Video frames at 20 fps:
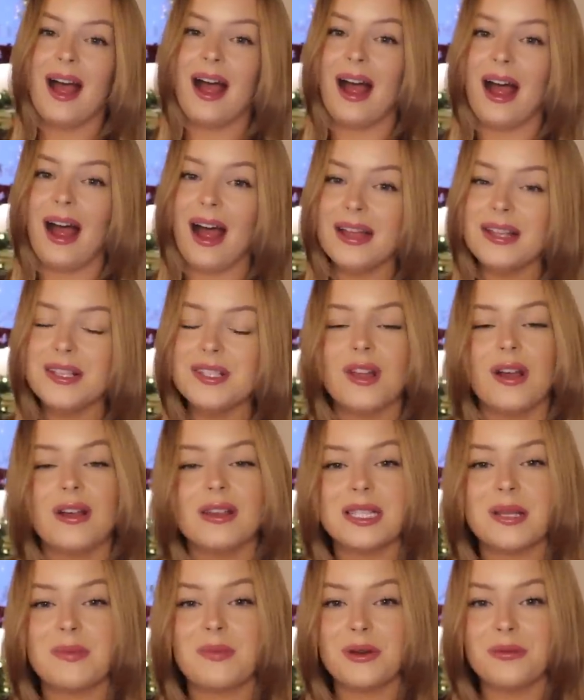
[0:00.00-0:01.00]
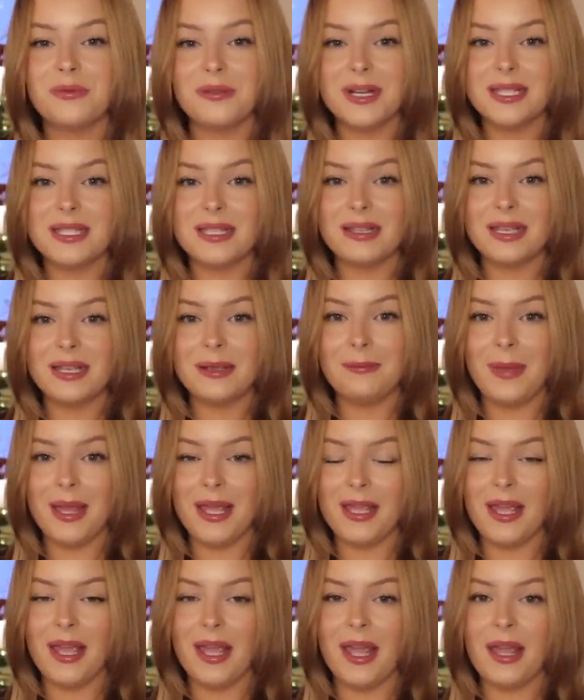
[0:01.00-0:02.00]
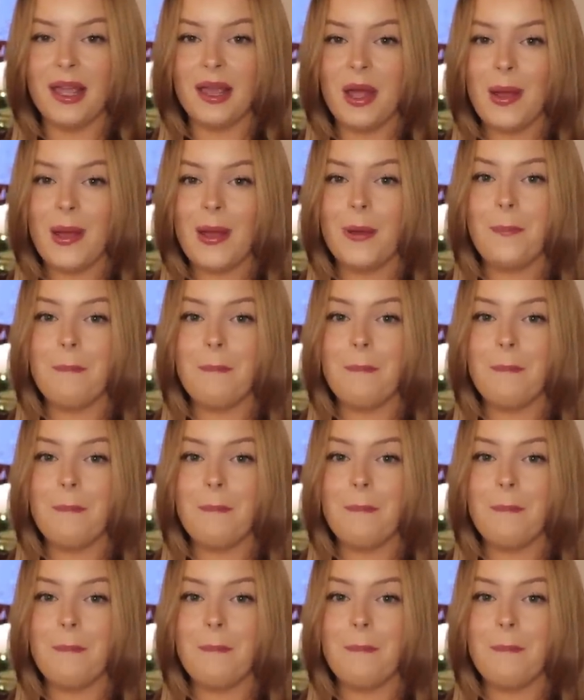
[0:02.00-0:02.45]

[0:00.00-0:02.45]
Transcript: I saw someone recently making